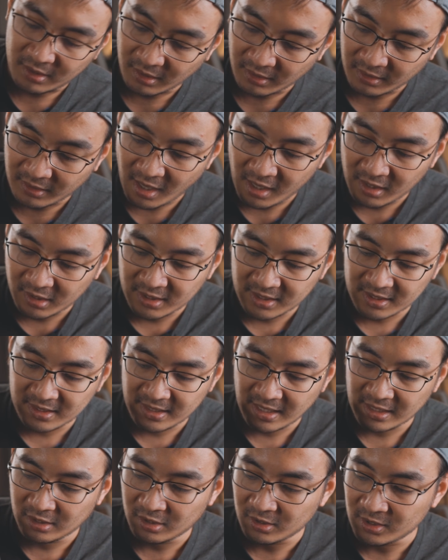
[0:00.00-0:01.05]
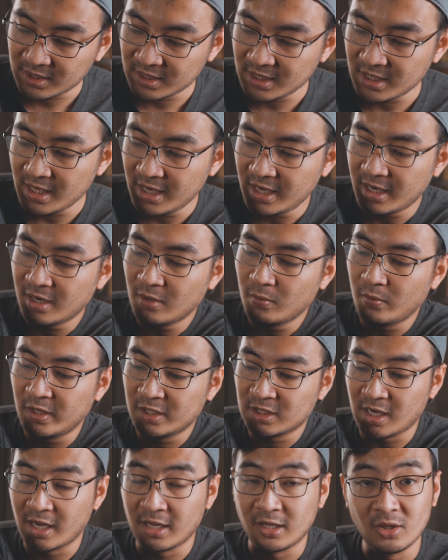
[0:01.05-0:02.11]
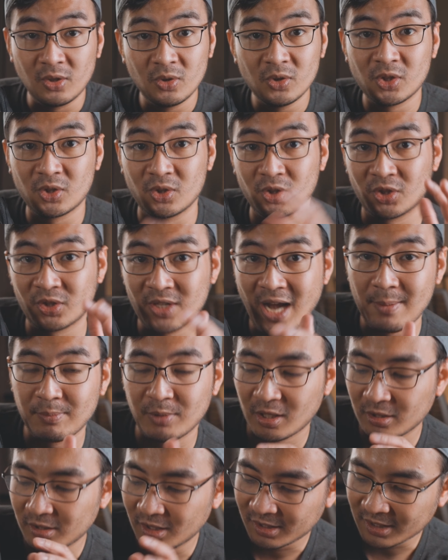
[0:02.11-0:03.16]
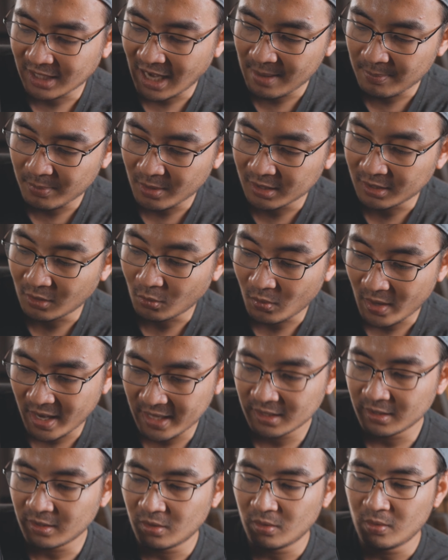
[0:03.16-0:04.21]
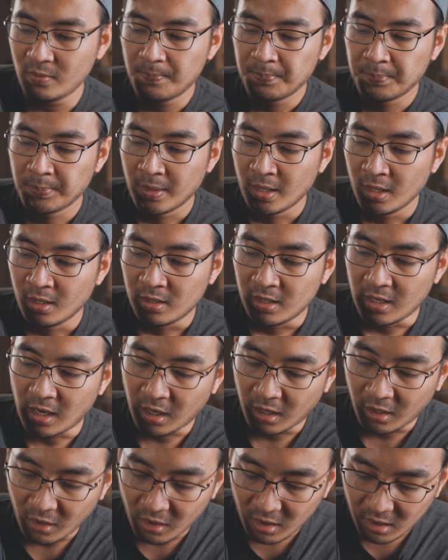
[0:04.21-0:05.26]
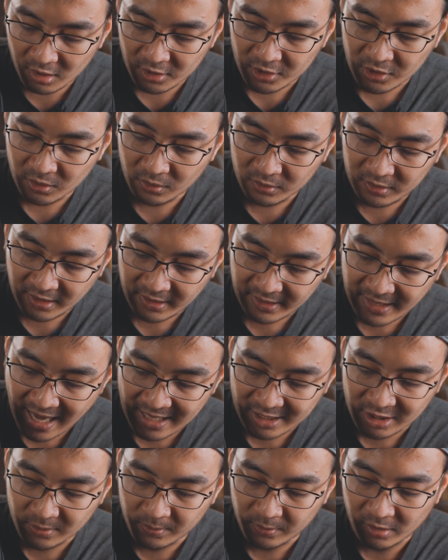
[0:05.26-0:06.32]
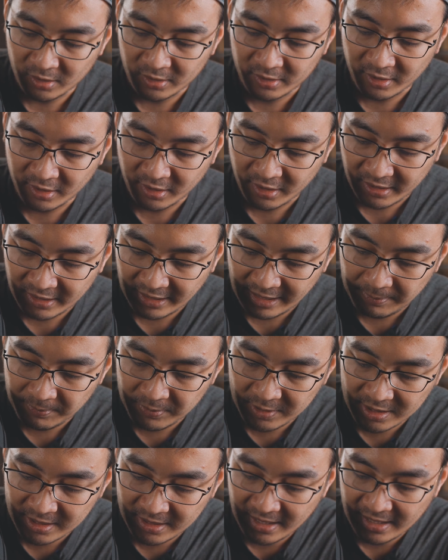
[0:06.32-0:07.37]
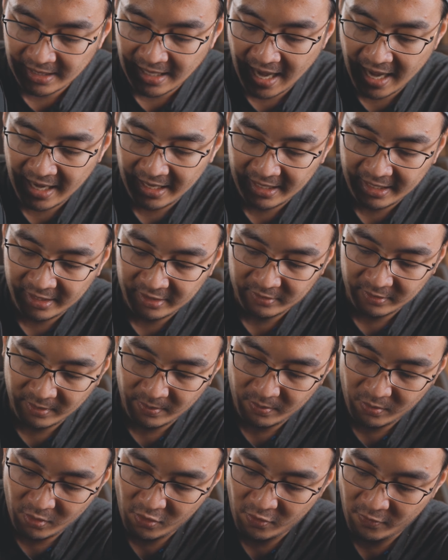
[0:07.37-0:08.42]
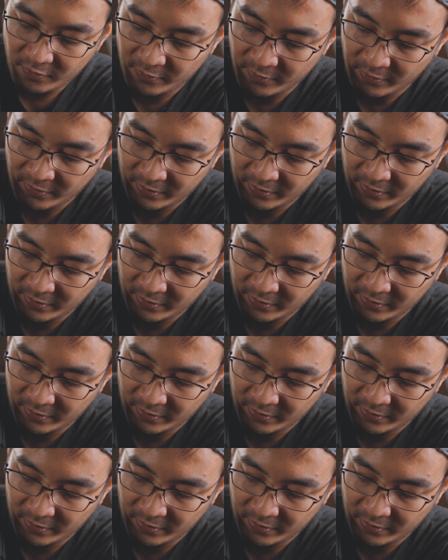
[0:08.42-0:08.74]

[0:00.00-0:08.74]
The lugs that you see here, which I used to strap down the tripod a while ago, are also detachable. They're clips that I can remove